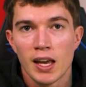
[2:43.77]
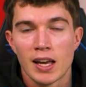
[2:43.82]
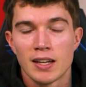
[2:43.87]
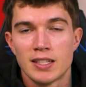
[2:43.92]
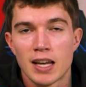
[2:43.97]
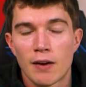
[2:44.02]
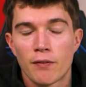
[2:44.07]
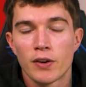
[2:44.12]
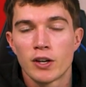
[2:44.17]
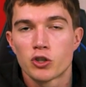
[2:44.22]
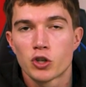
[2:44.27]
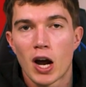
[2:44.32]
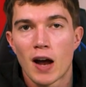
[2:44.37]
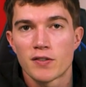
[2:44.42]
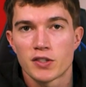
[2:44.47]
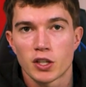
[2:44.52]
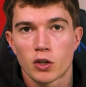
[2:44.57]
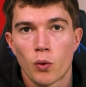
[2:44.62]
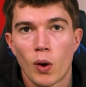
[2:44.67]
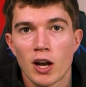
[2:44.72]
It definitely
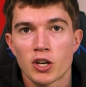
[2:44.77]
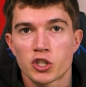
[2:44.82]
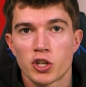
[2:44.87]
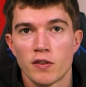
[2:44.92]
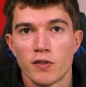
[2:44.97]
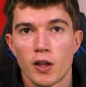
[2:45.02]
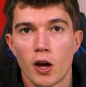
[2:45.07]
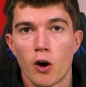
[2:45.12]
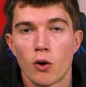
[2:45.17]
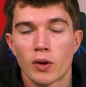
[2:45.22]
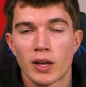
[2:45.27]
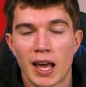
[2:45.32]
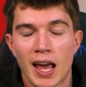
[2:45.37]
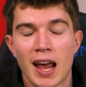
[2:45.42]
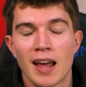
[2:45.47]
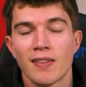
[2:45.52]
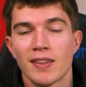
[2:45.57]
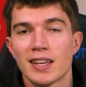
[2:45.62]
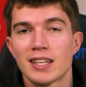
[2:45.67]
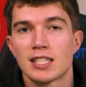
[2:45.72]
drives the question, though,
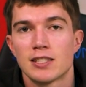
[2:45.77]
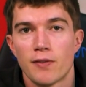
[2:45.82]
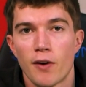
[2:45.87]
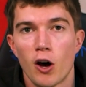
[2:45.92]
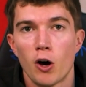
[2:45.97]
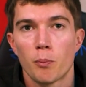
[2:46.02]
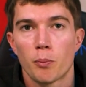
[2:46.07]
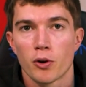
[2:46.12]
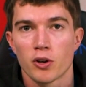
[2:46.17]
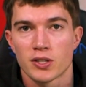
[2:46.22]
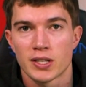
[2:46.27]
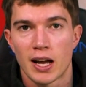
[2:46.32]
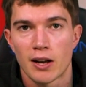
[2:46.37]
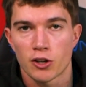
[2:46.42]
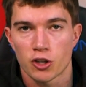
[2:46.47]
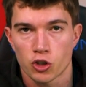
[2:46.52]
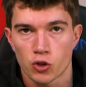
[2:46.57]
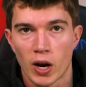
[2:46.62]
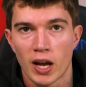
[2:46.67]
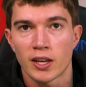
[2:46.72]
can these developers
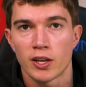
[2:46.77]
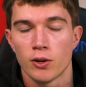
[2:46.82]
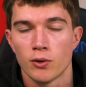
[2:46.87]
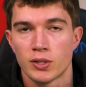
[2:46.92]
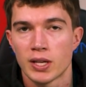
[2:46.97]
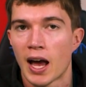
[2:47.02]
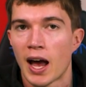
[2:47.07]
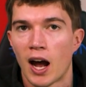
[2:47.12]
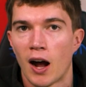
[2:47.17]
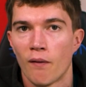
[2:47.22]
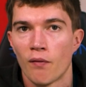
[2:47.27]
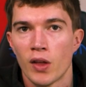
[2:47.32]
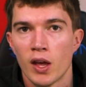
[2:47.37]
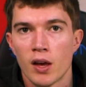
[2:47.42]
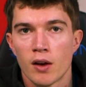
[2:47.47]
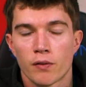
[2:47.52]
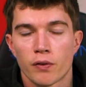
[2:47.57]
now strike you down